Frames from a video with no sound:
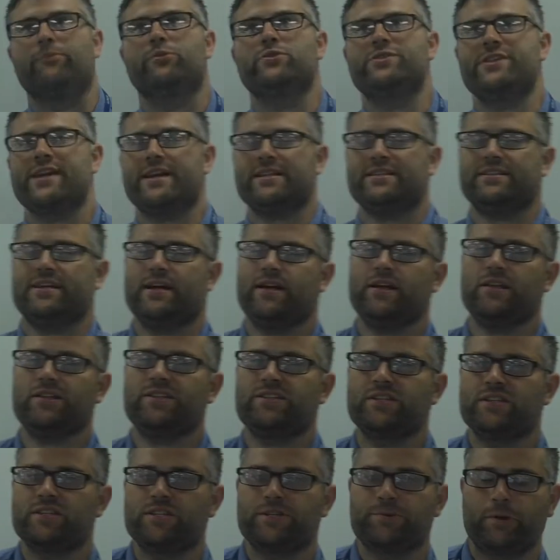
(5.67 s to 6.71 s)

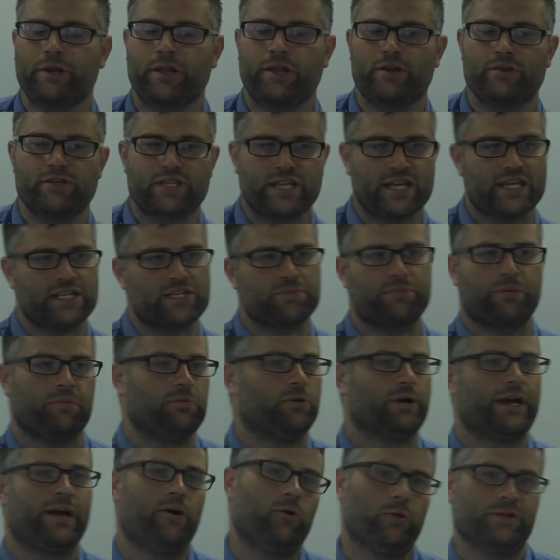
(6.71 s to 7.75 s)
Projectiles is one of those things that
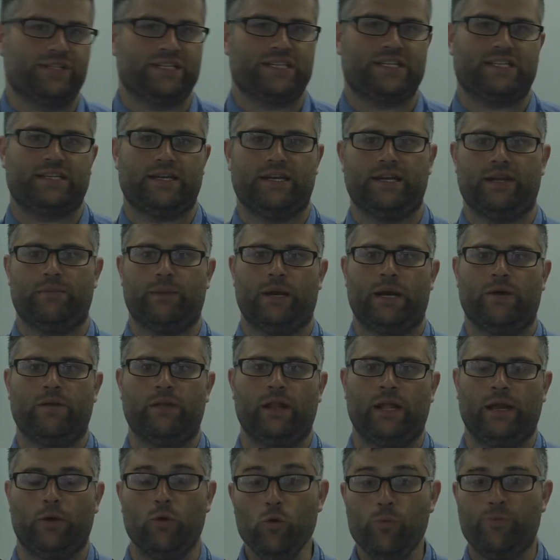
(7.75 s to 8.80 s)
people get always excited about. They're
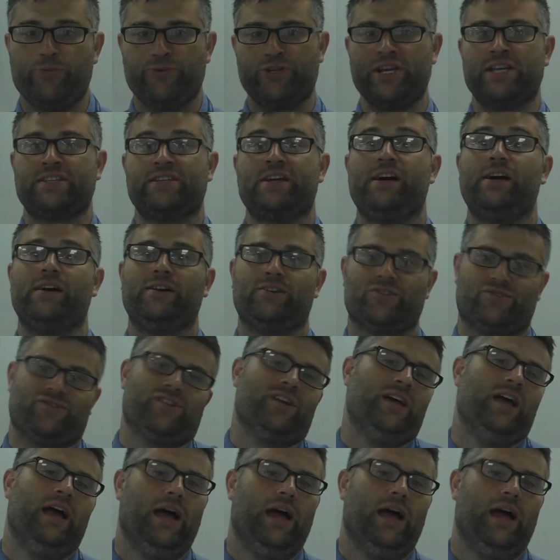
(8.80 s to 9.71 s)
like, oh, projectiles!